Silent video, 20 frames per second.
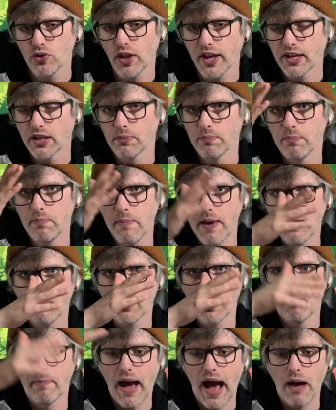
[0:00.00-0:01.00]
do like
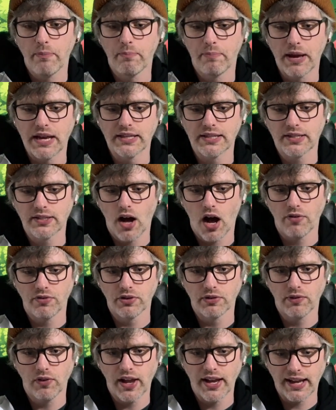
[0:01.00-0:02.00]
maybe a map based
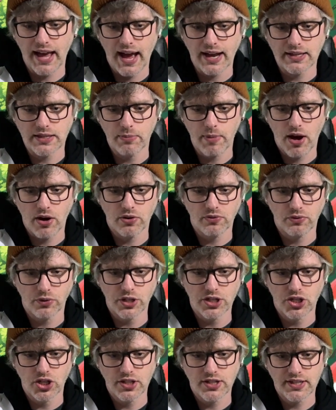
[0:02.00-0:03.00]
off of like X amount of
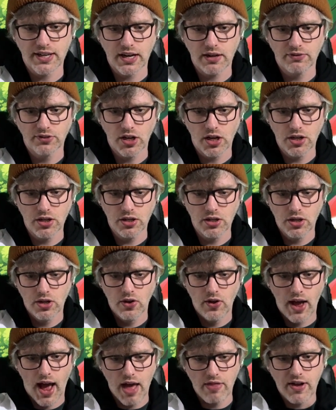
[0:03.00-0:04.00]
regions that I've done,
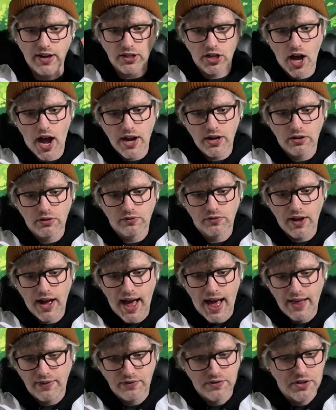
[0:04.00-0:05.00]
and then kind of
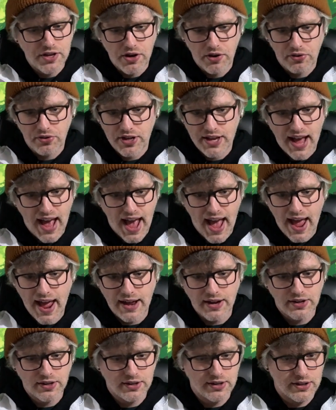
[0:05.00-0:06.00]
near the
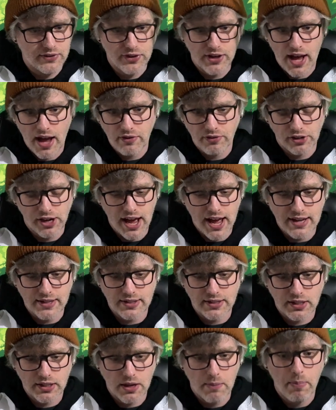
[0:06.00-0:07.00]
end, if it ever
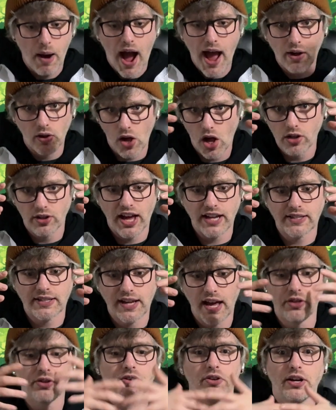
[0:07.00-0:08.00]
ends, compile all that
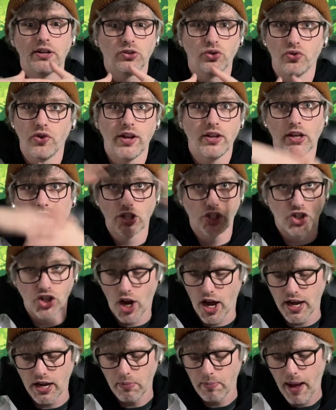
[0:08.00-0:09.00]
together and create like a
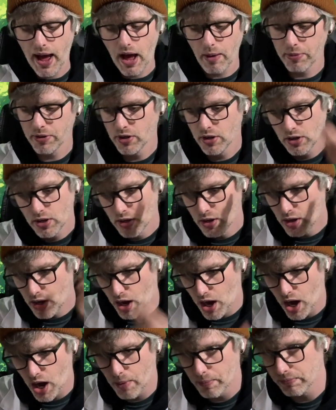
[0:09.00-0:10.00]
giant map.
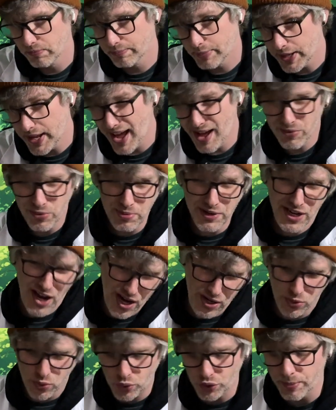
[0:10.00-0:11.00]
But yeah, it would be
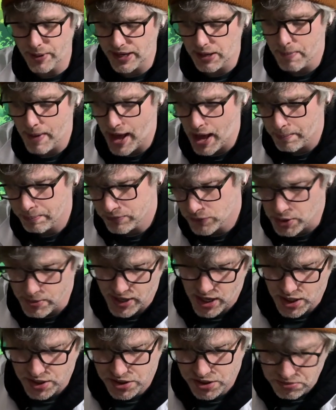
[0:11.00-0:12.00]
kind of cool to make a map,
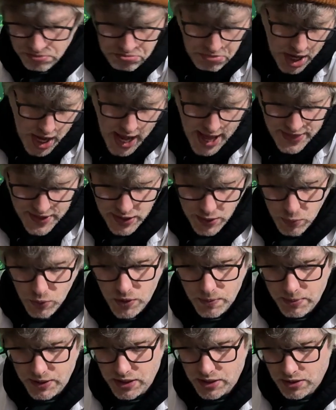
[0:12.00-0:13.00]
to be honest. I think it
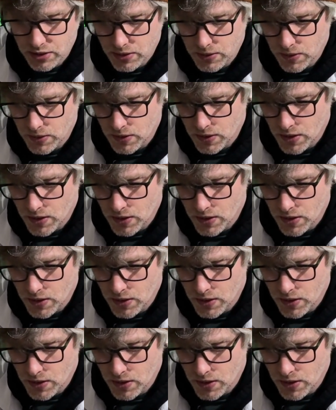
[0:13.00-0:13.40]
would be.